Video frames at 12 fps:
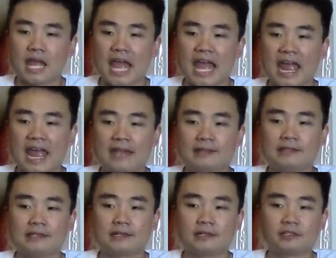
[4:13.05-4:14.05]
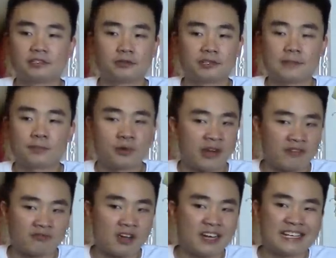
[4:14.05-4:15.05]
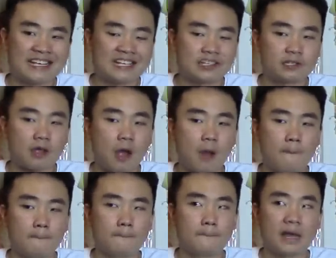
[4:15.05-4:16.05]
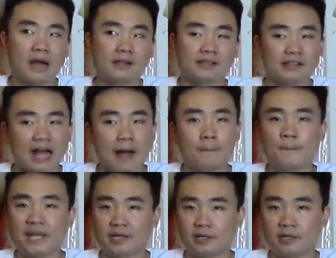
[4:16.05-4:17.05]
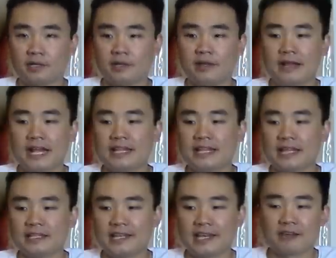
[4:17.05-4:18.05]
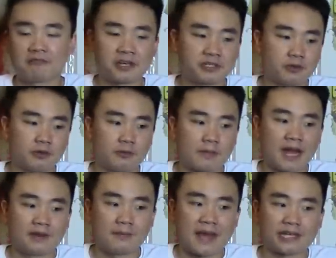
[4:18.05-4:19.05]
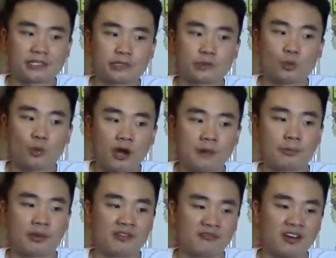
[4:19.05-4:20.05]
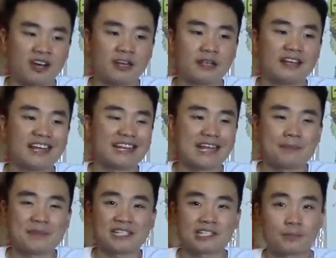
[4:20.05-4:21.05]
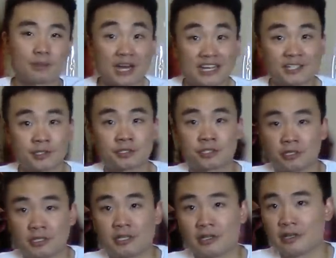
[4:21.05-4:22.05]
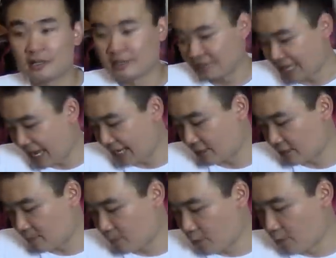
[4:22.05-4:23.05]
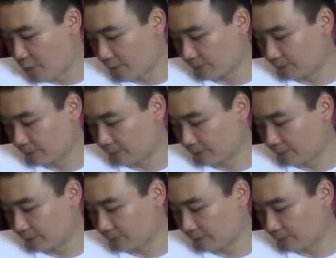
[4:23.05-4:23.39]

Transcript: And so the print run is a lot bigger than the original Modern Masters 1 print run, and that means the prices should mm-hmm. tank more.